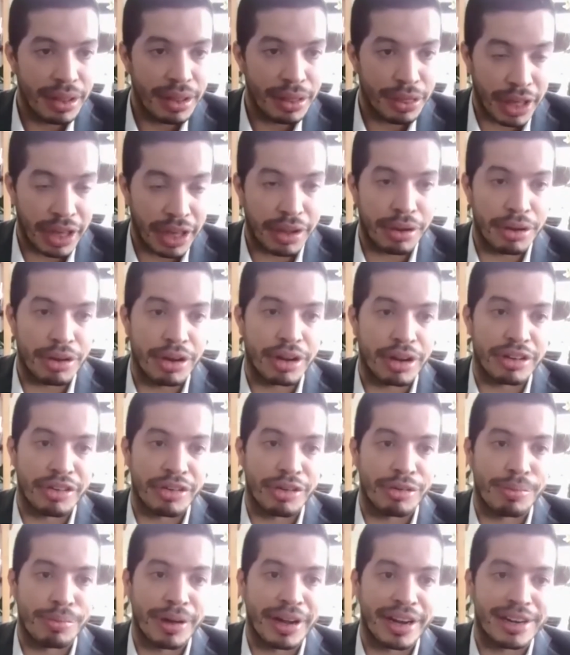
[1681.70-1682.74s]
Thank you,
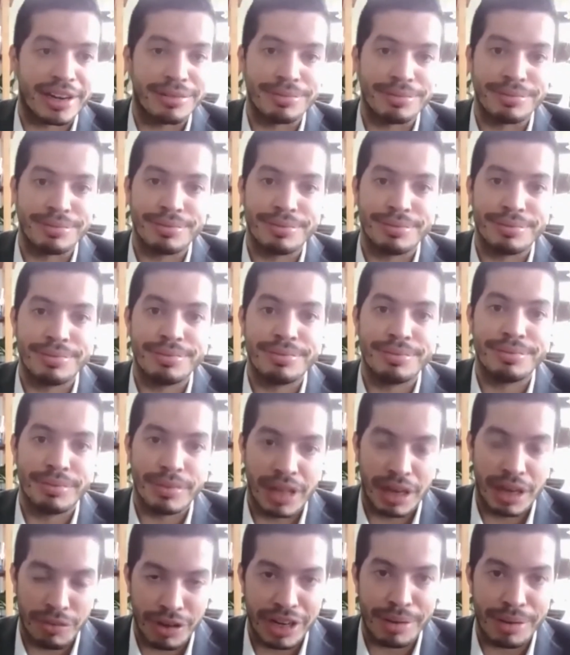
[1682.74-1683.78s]
Dr. Opara.
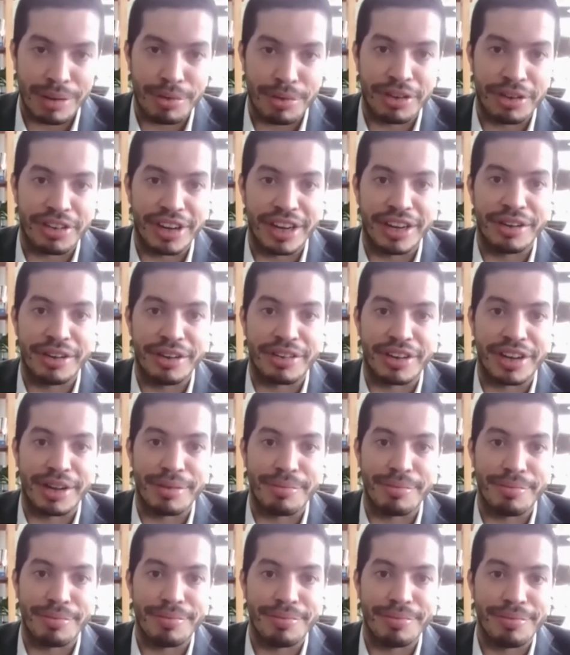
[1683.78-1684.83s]
I really appreciate your time.